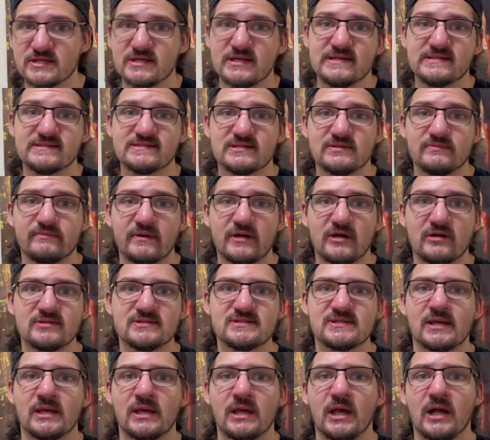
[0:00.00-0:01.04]
It's about
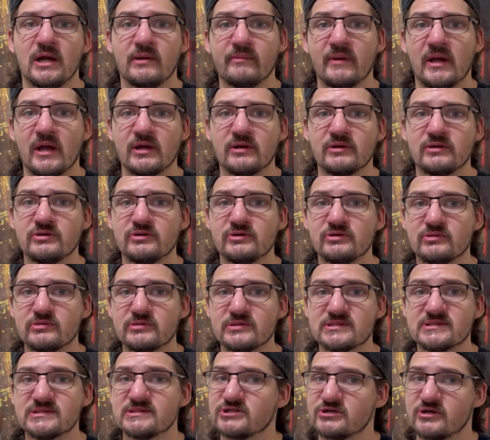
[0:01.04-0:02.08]
a man who
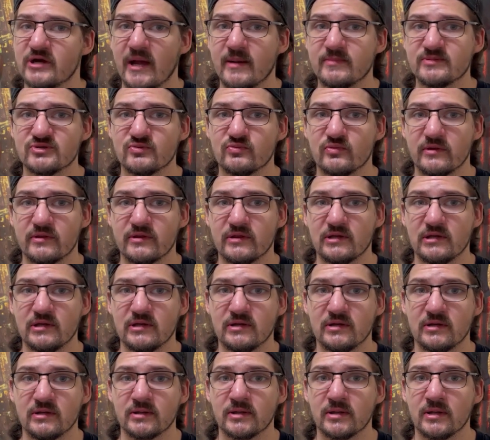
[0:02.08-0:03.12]
is trapped within